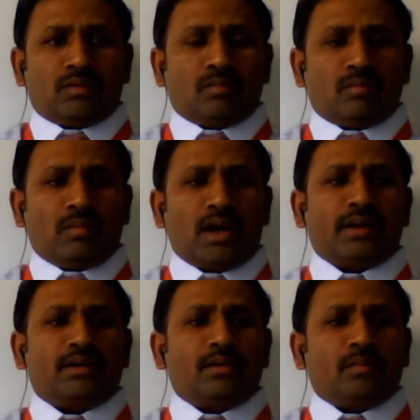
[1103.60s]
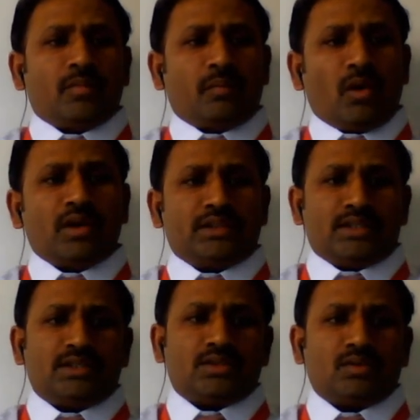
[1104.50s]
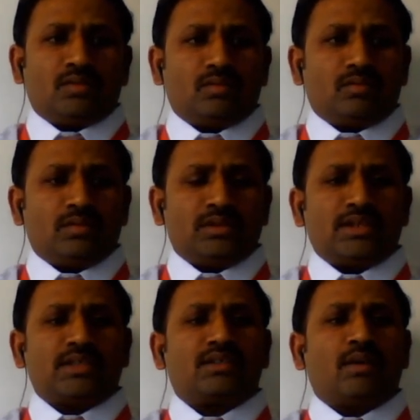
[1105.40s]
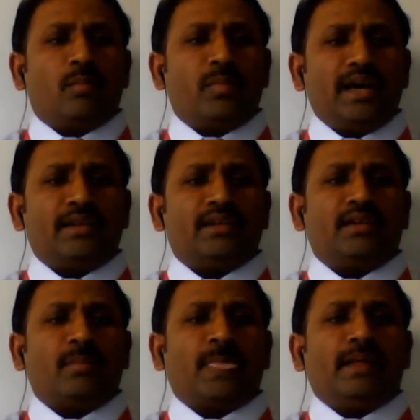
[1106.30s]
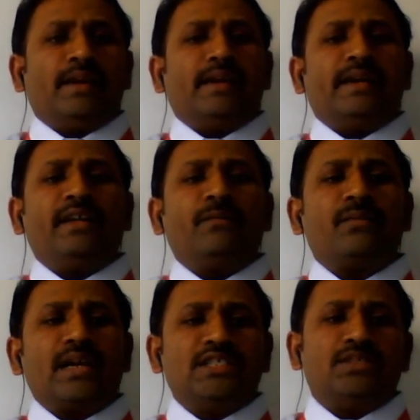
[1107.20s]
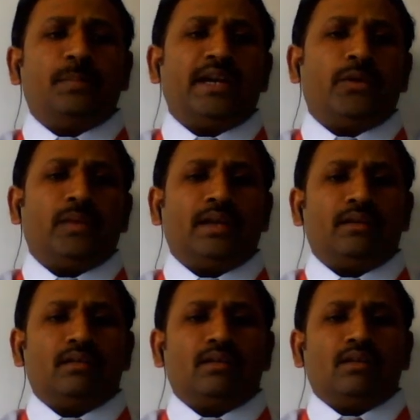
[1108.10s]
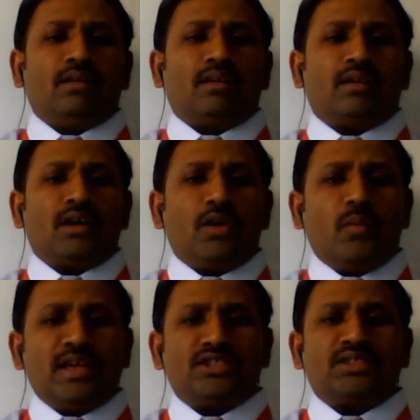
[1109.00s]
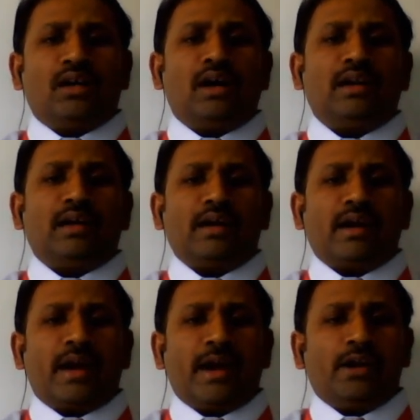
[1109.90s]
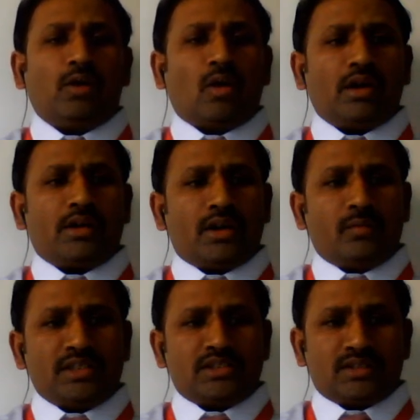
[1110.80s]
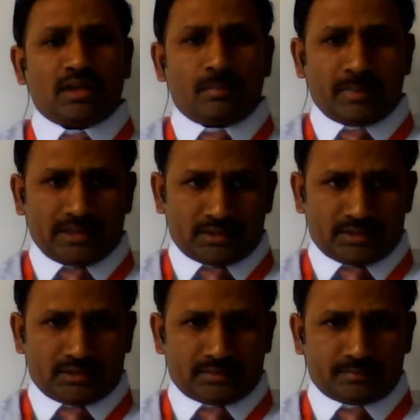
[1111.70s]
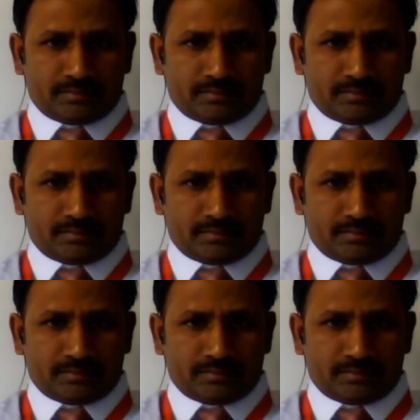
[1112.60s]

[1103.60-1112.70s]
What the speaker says: But before this, just compare the difference between conventional and non-conventional methods.